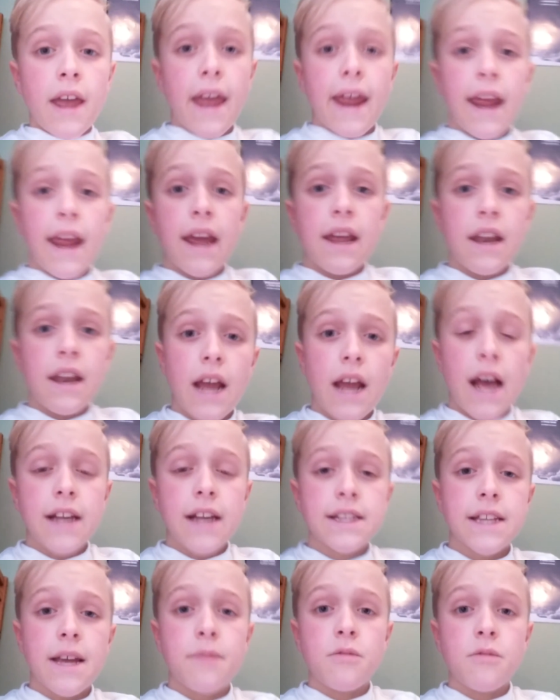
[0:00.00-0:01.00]
And I
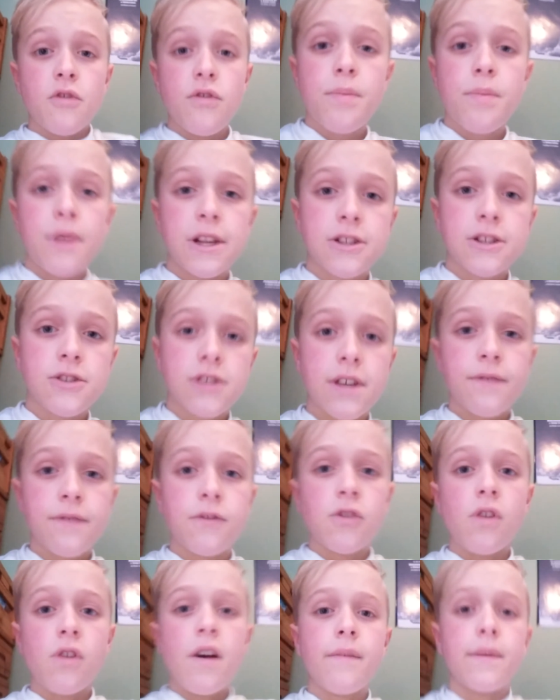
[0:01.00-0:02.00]
said, move the pencils if
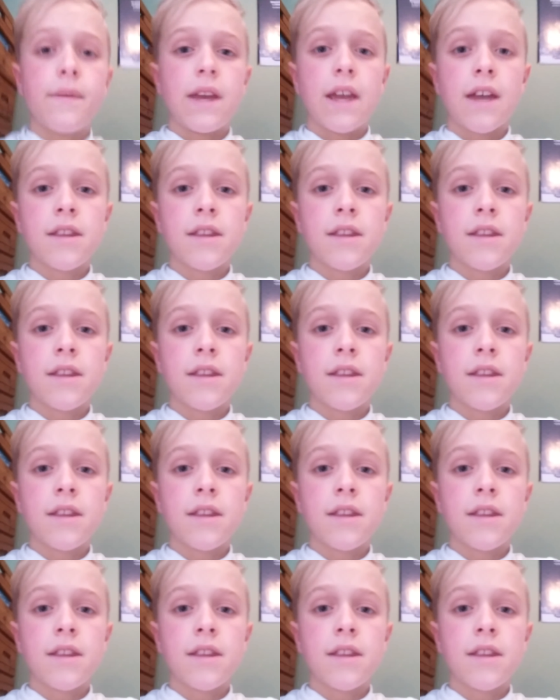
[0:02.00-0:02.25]
you love me.